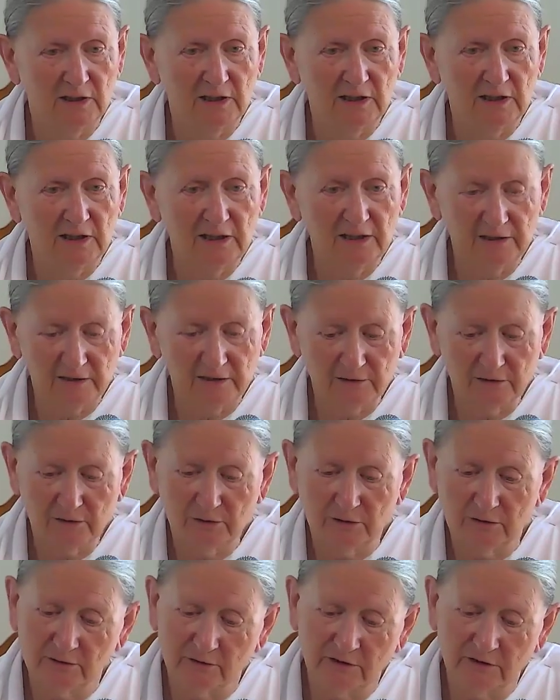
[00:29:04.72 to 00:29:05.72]
And
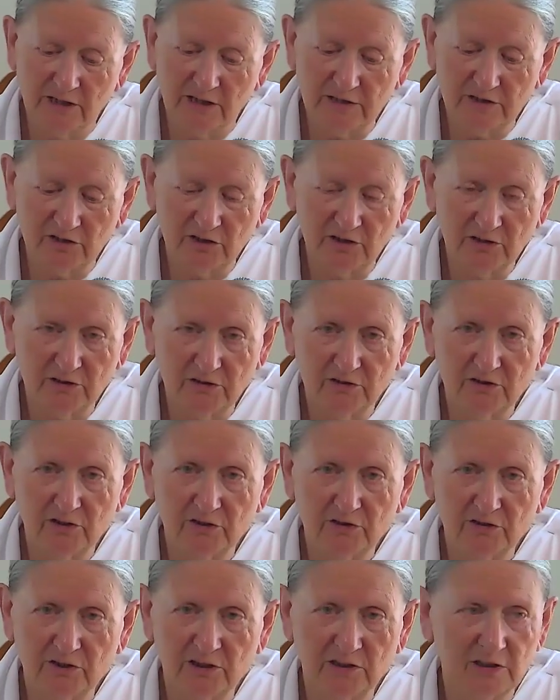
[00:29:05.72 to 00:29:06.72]
catch it,
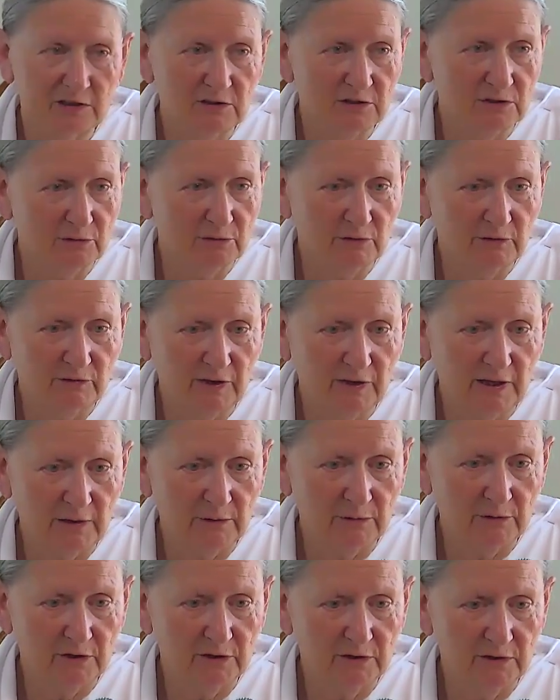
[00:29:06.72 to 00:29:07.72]
turn it into a
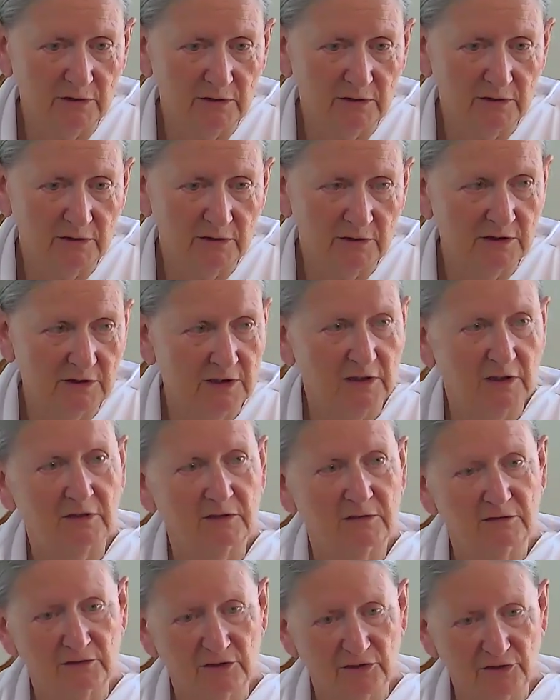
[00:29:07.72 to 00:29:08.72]
flower,
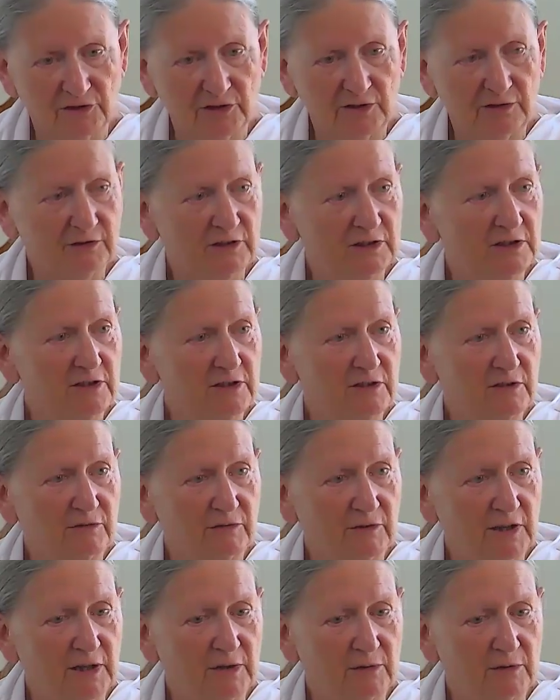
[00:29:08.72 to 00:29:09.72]
receive it as a
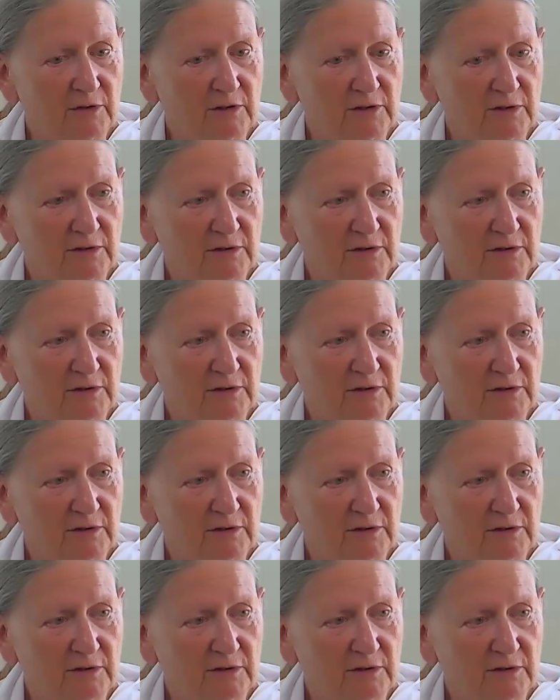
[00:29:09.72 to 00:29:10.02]
flower.